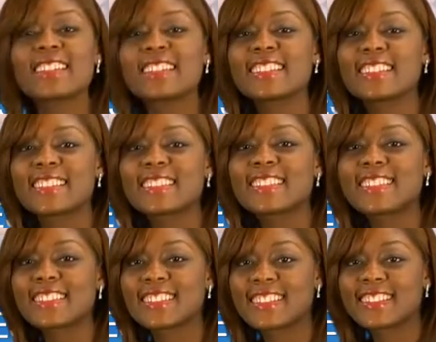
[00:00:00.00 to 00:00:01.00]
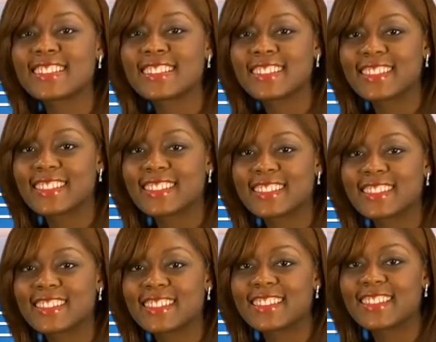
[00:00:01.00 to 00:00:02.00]

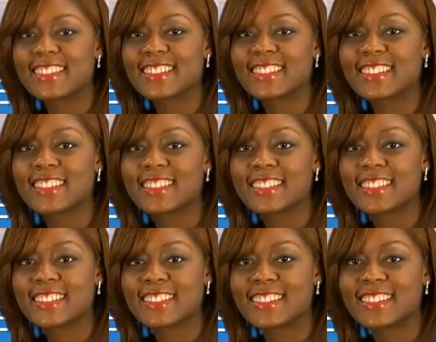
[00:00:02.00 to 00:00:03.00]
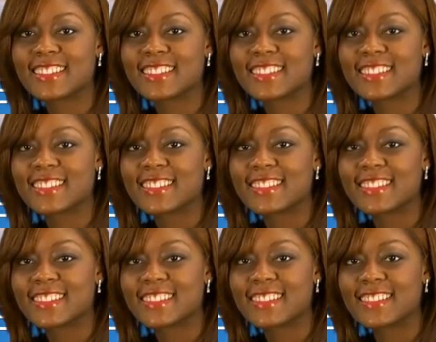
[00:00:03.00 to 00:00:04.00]

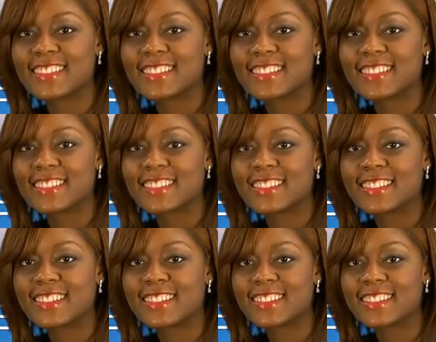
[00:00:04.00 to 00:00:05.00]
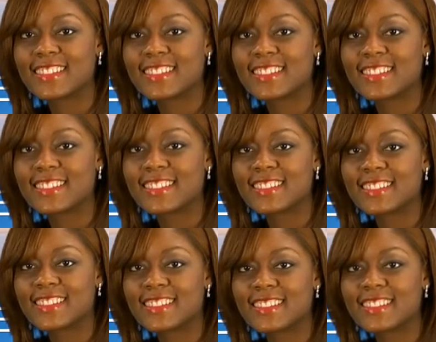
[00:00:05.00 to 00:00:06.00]

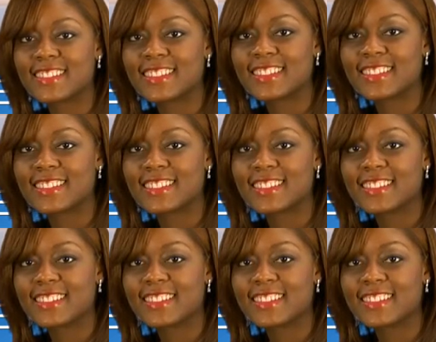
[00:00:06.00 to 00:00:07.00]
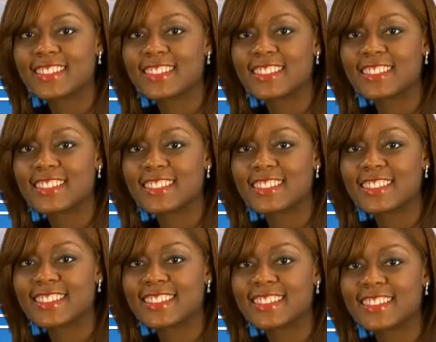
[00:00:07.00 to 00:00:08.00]
The person shown says nothing.